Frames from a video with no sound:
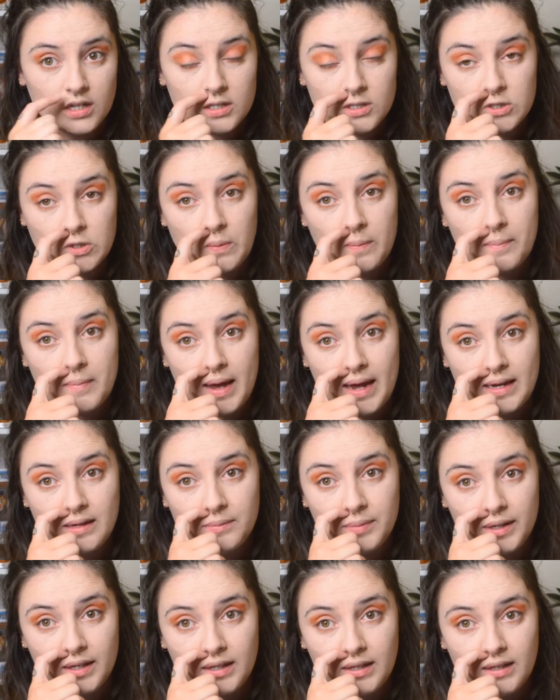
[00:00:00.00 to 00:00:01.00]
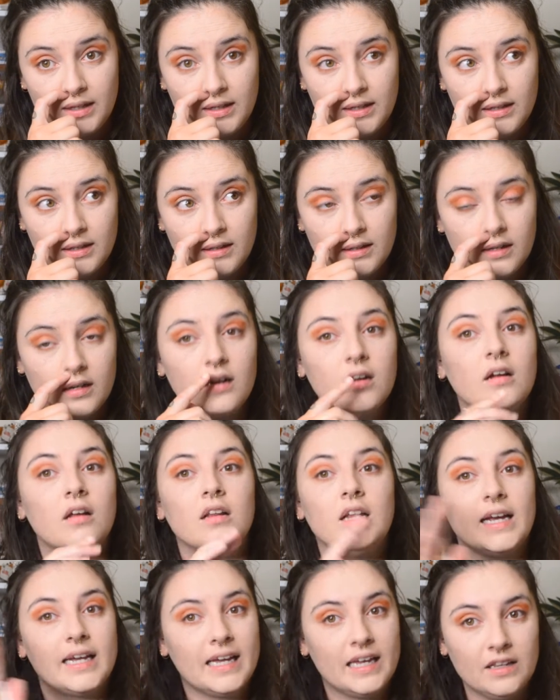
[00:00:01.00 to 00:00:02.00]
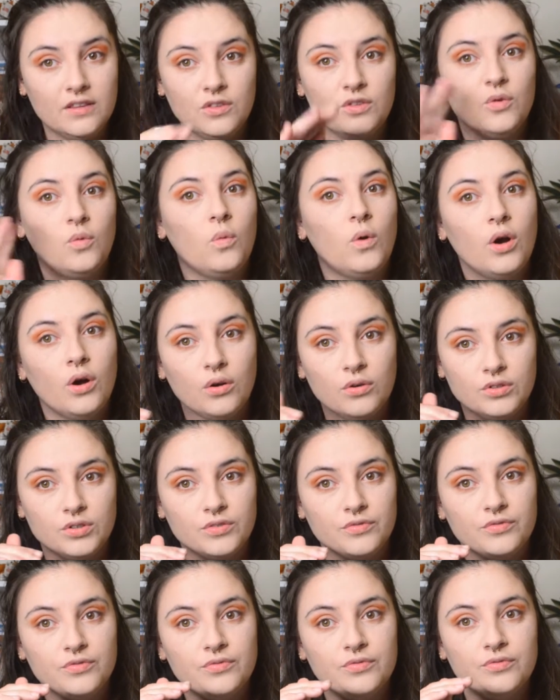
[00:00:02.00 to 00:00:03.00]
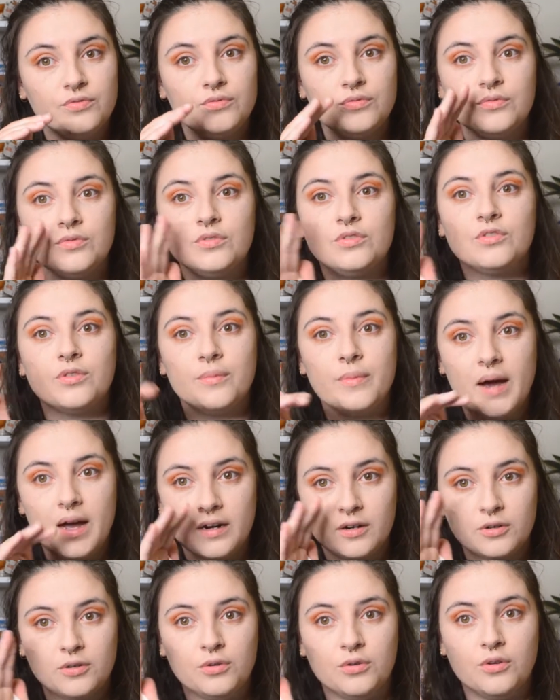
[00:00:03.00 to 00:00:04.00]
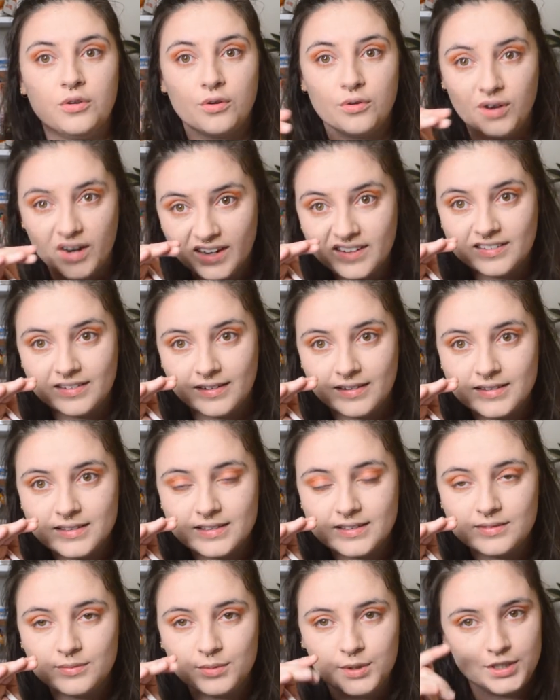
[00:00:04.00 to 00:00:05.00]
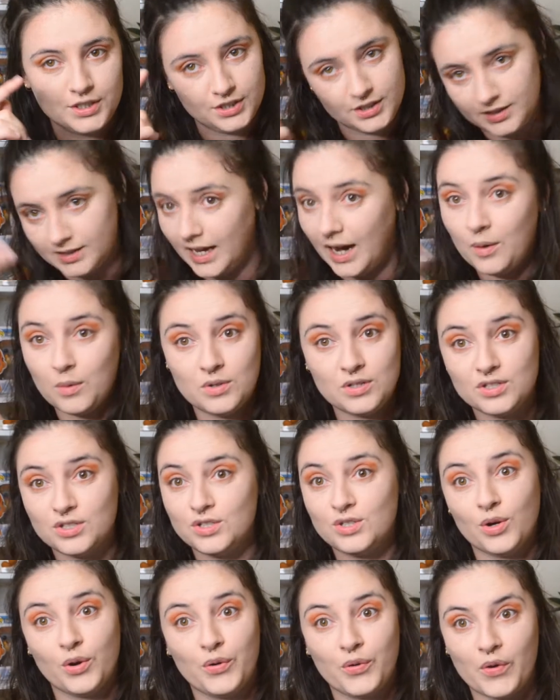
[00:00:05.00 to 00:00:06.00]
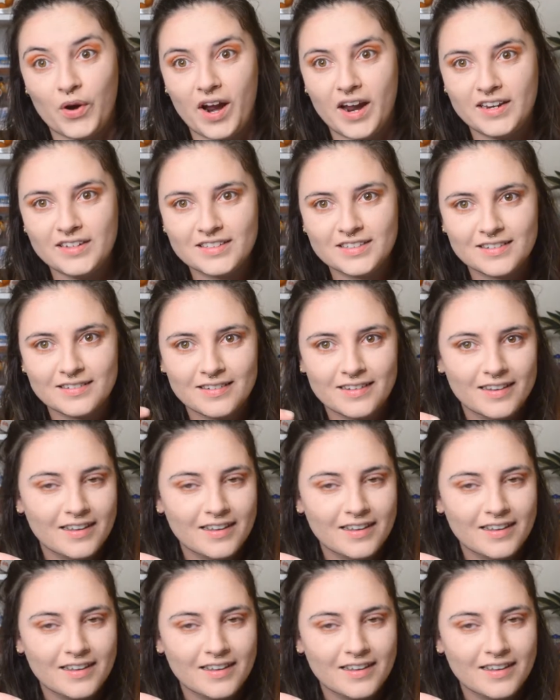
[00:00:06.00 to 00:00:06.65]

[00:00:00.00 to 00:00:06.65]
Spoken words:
So maybe, like, in the world of grammatical correctness, which that was so great,